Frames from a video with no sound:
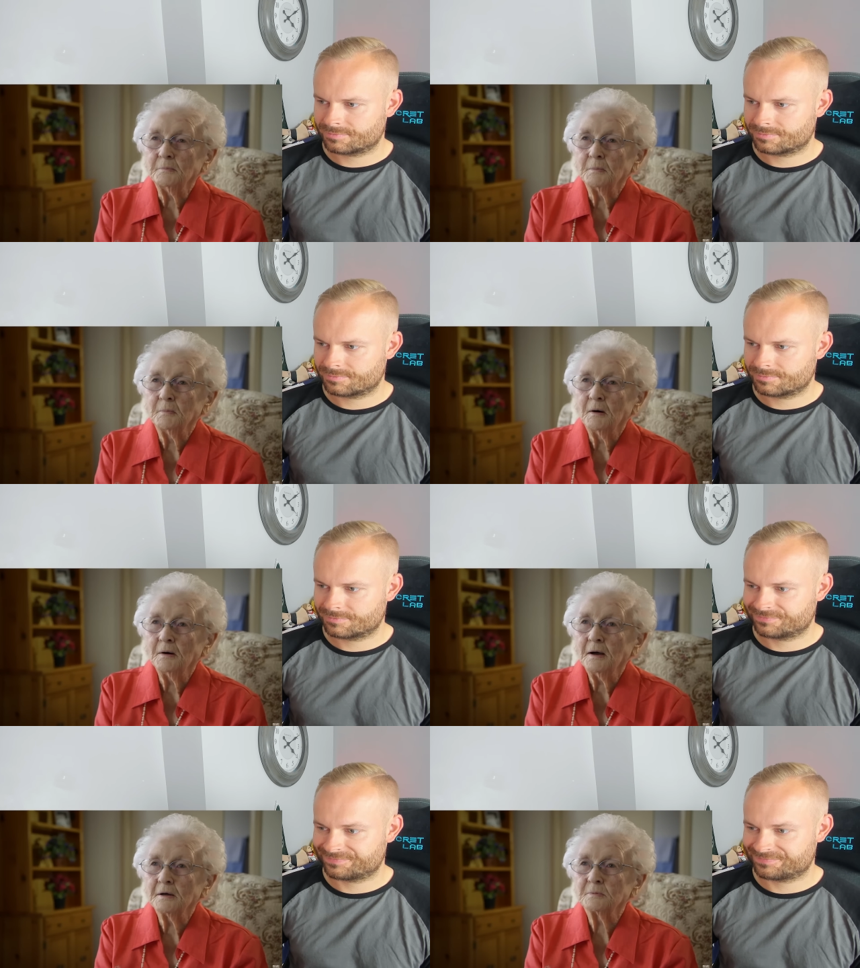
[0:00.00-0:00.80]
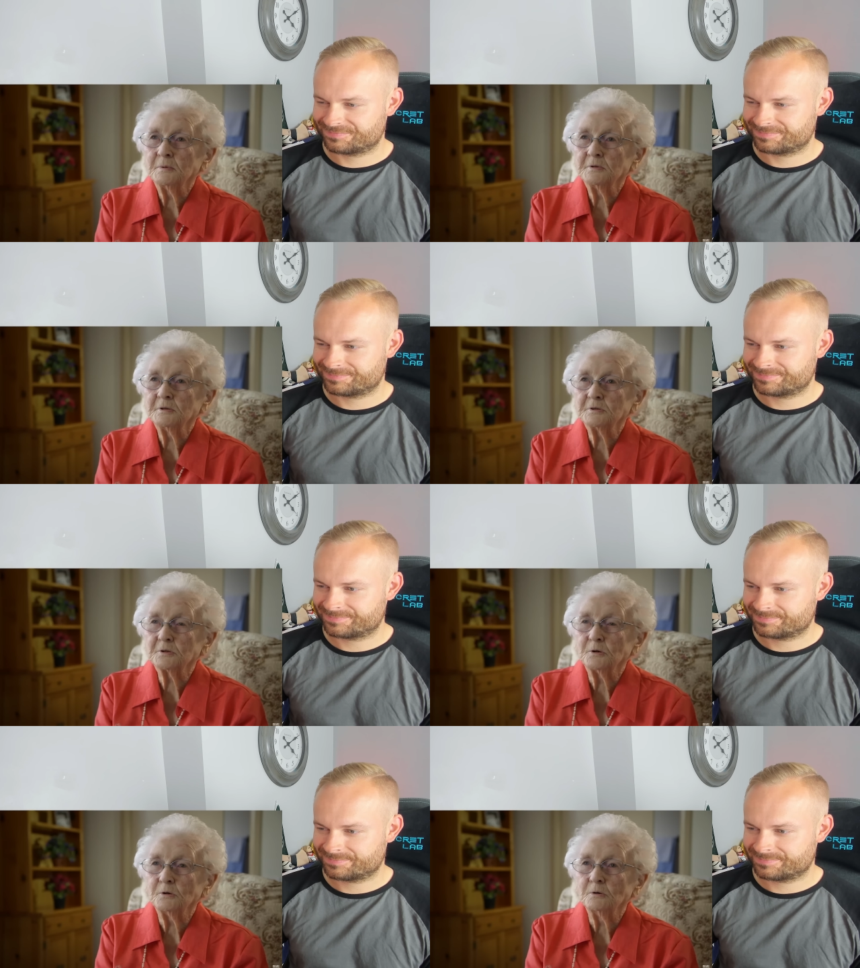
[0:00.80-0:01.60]
Speaker 1: it, but my husband used to
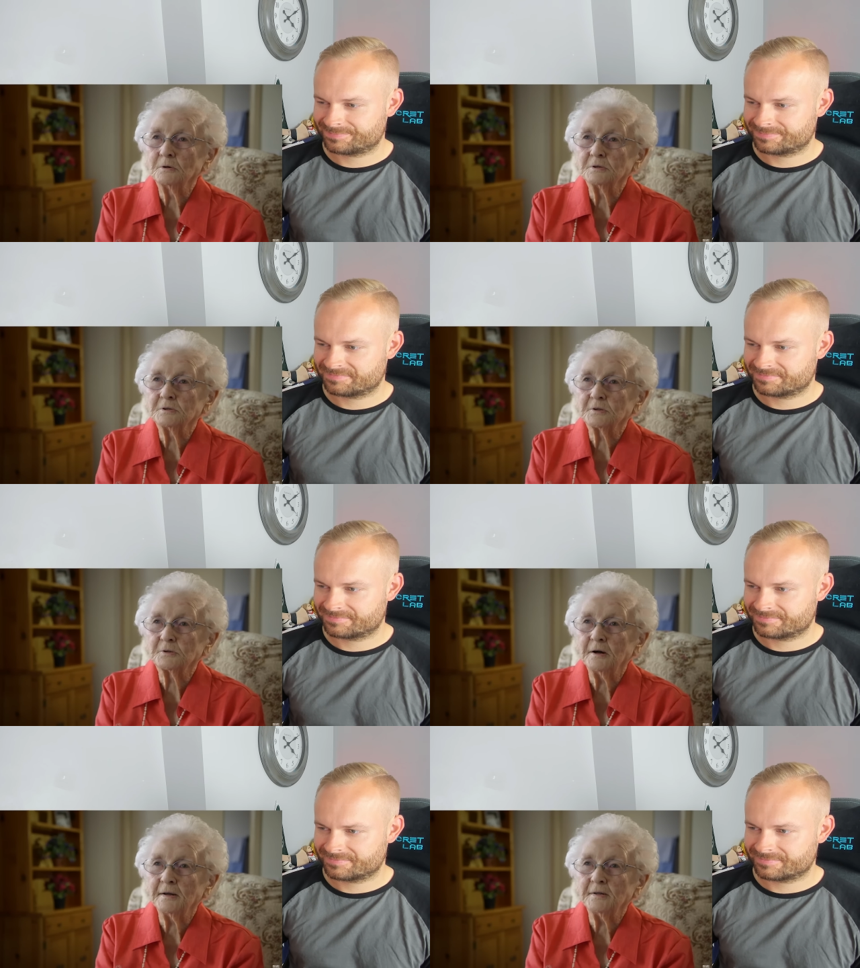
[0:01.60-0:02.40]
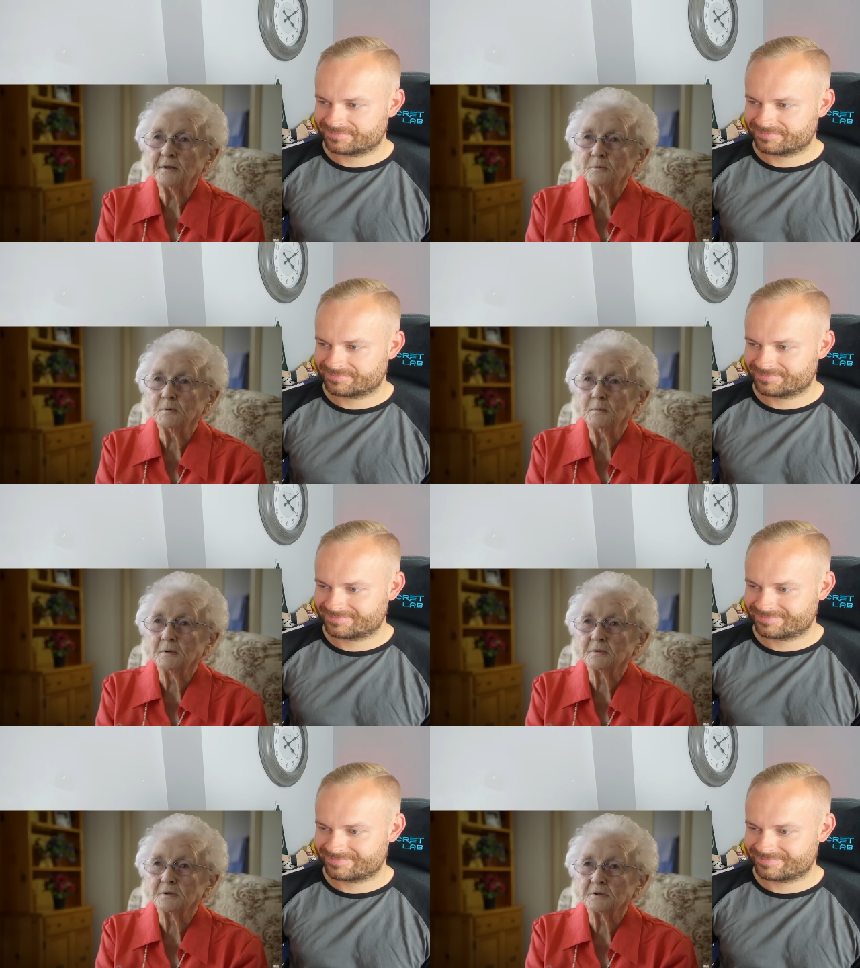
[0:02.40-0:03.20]
call us the Cranky
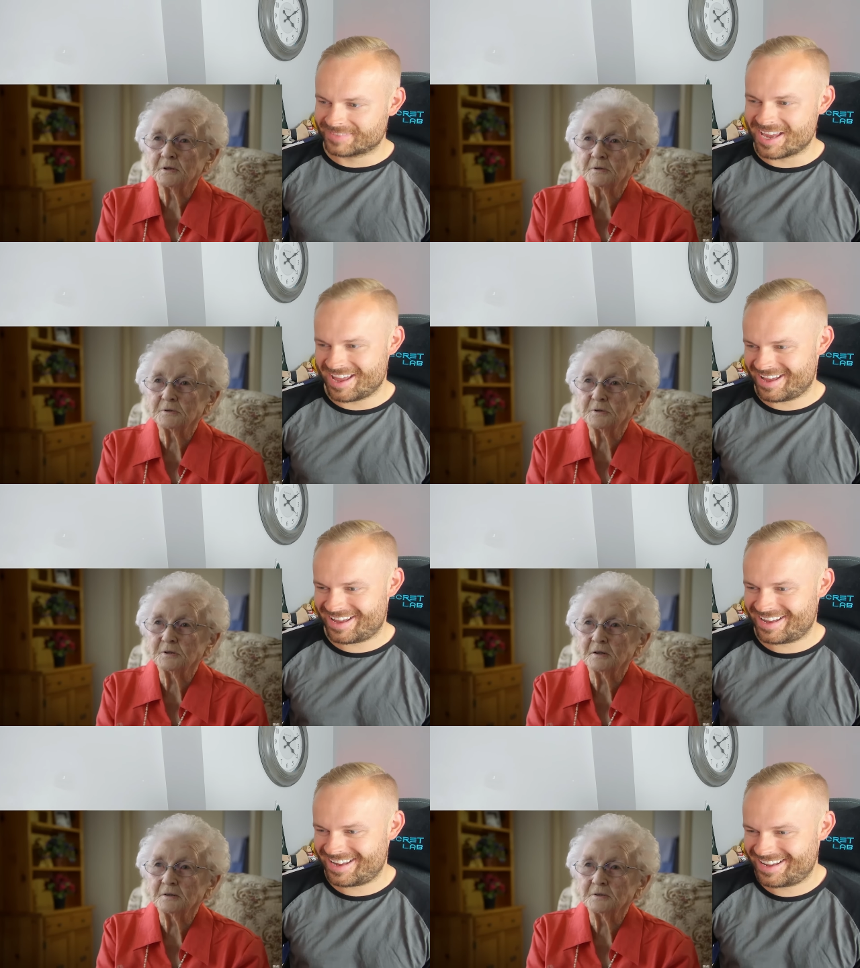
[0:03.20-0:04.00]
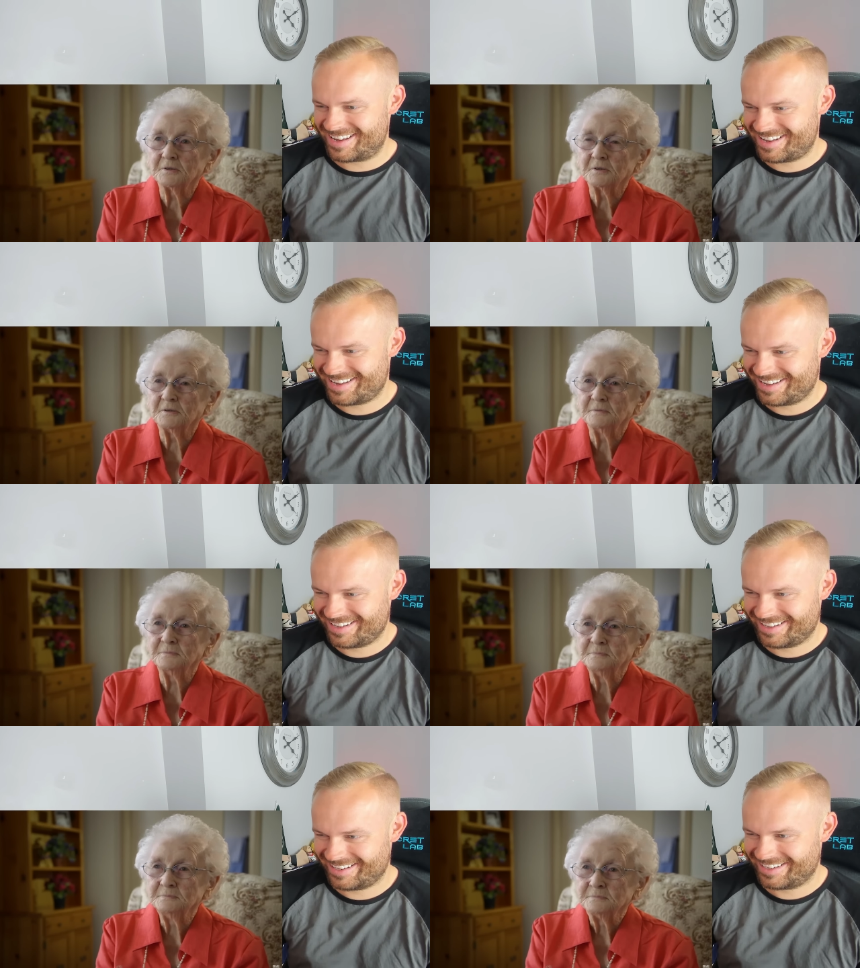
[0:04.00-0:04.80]
Women's
Speaker 2: Association.
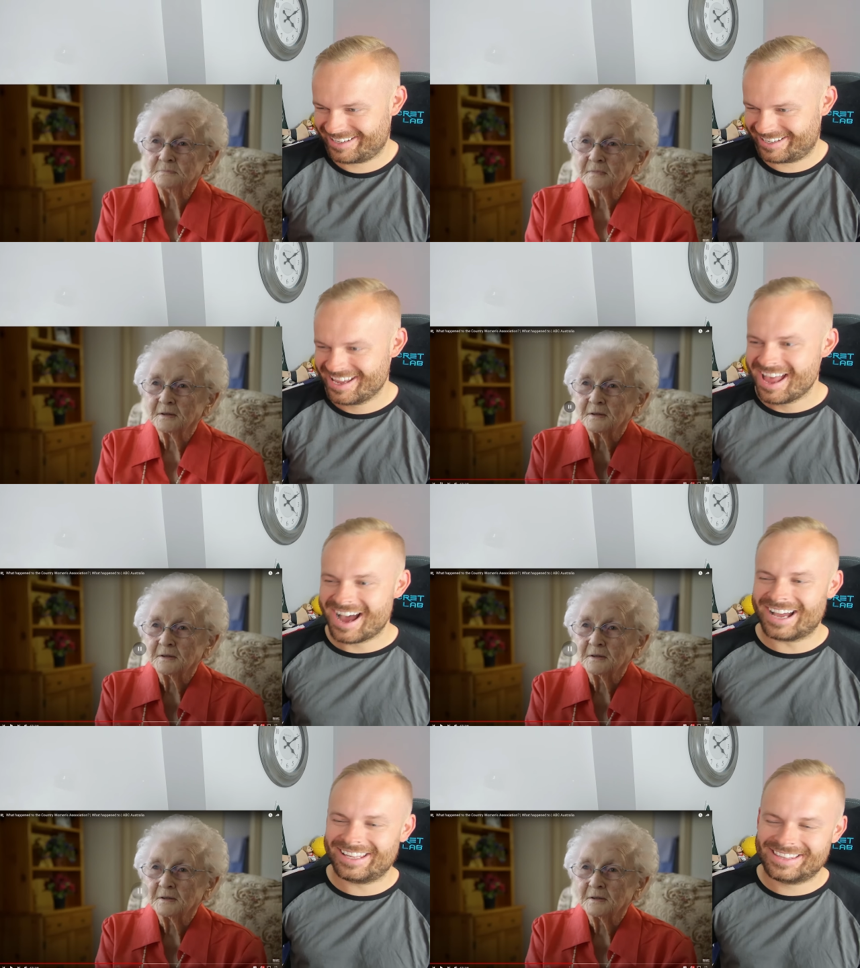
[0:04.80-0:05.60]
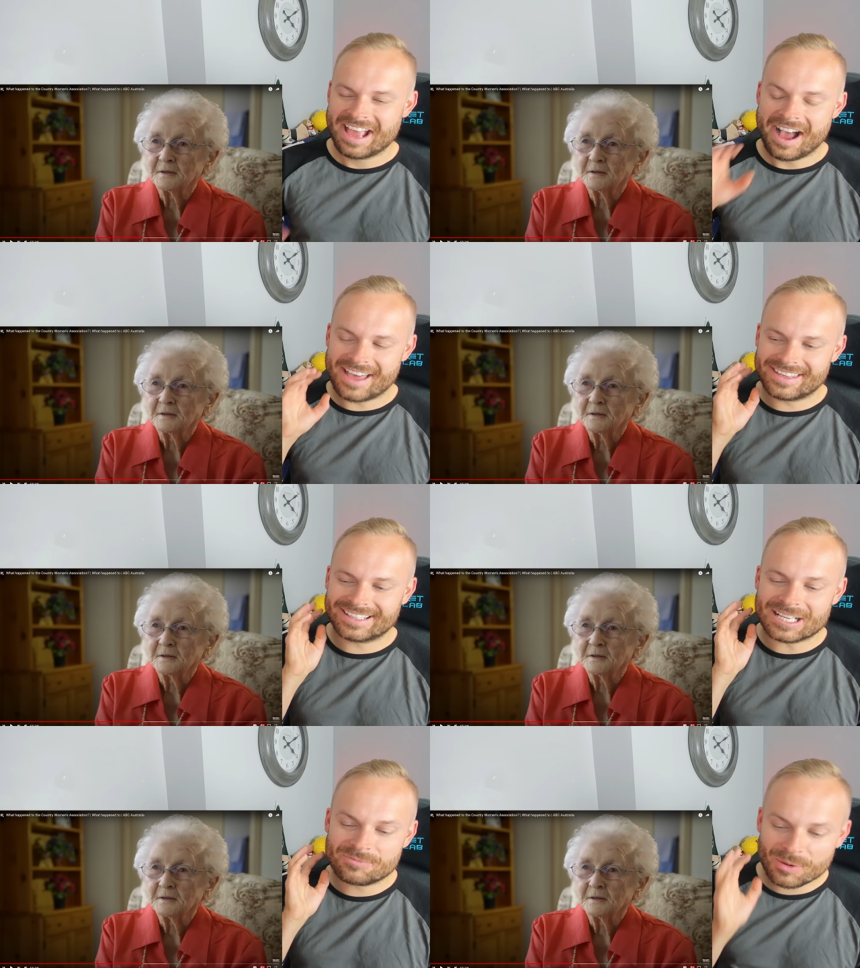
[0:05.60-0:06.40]
I think
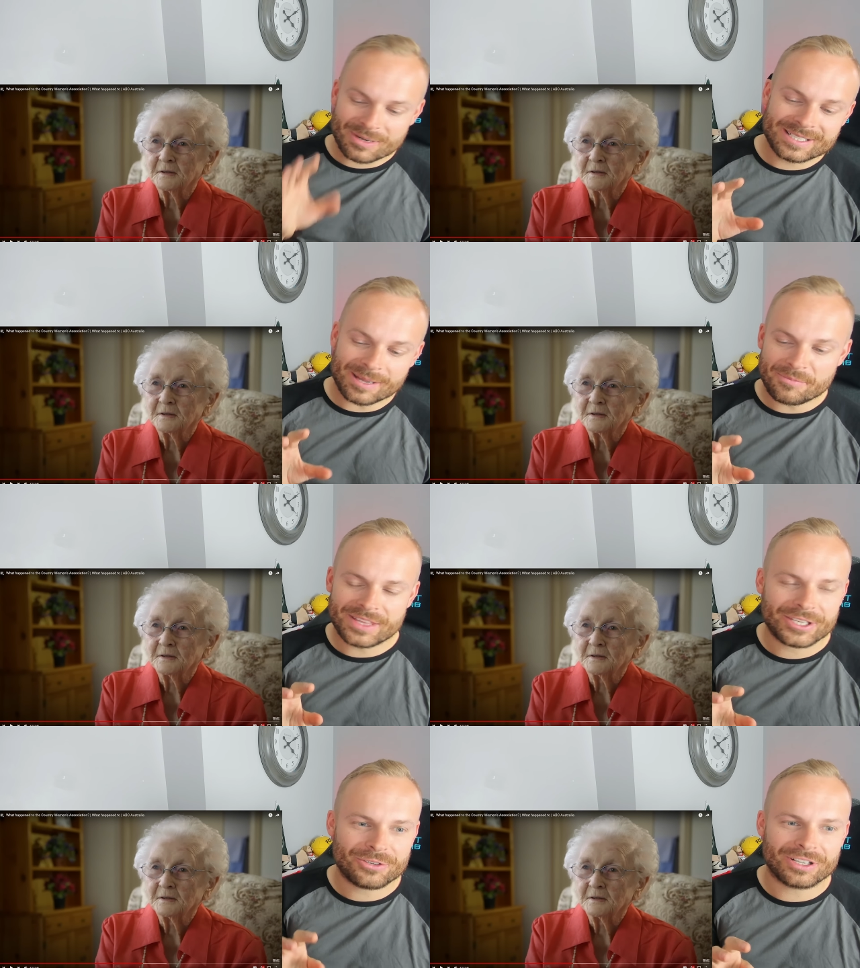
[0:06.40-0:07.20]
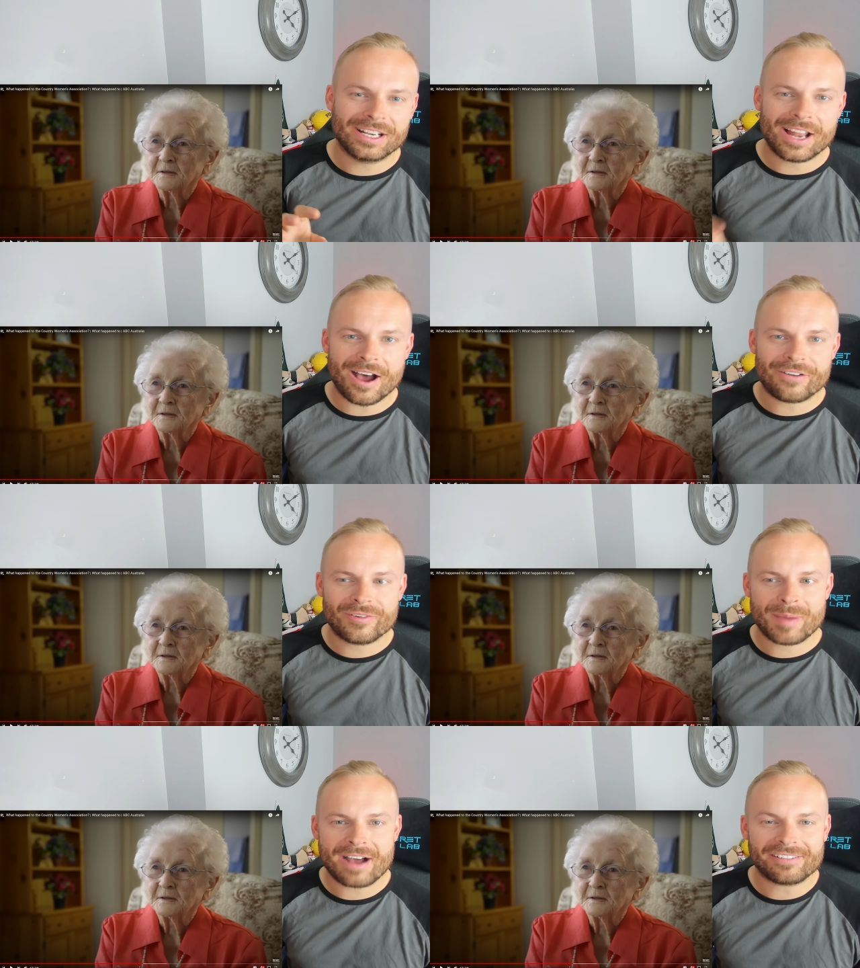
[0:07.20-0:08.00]
that's probably something you can laugh
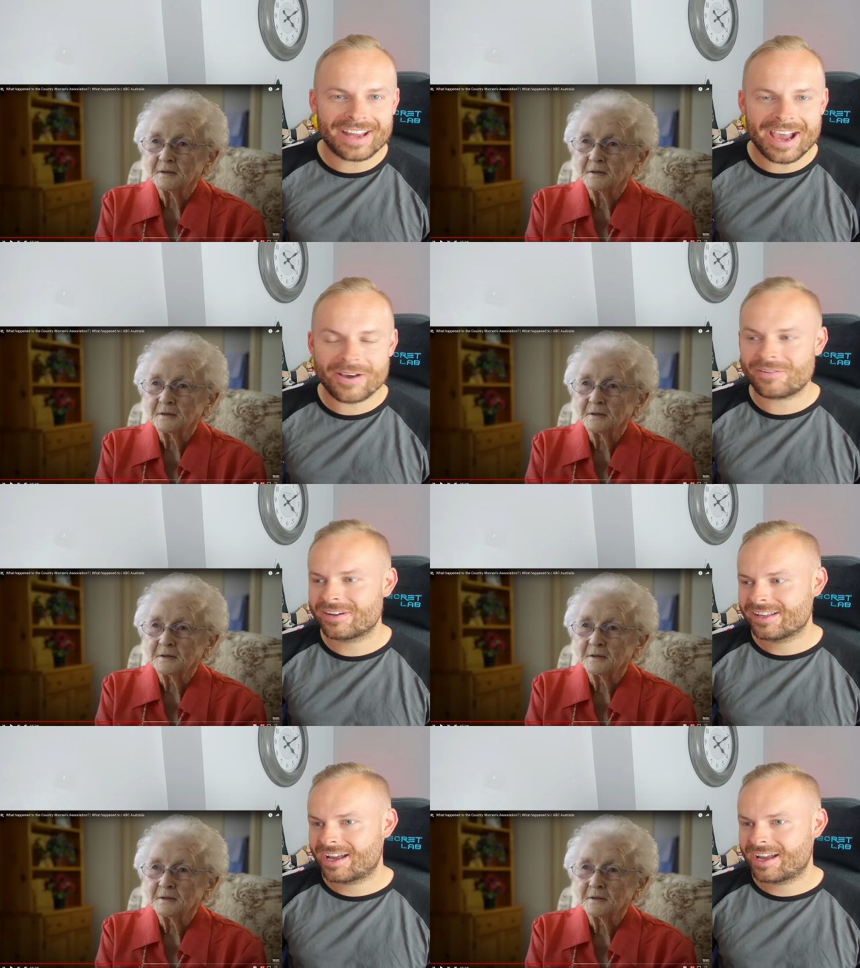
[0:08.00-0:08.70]
about now.